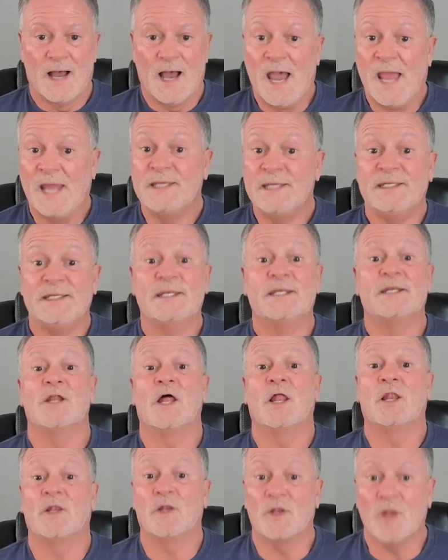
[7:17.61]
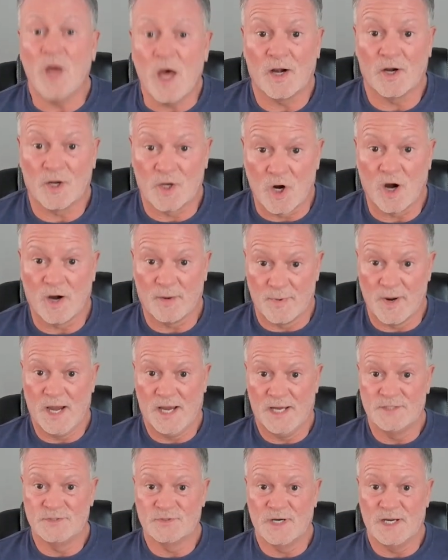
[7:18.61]
I needed a lot of
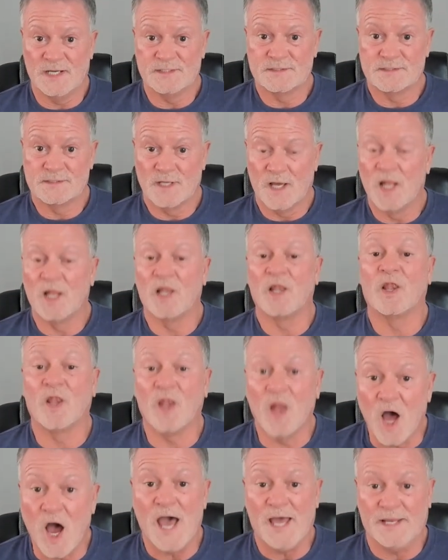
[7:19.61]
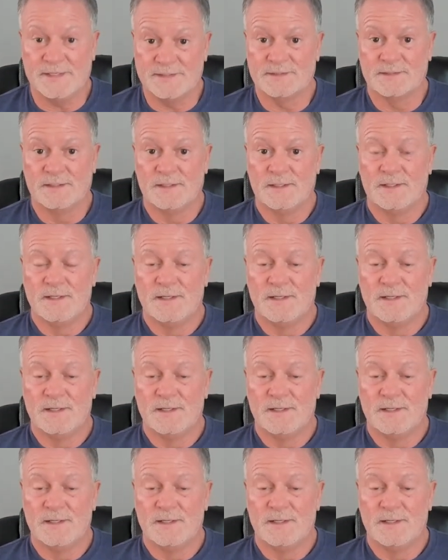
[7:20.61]
carbohydrates, a lot.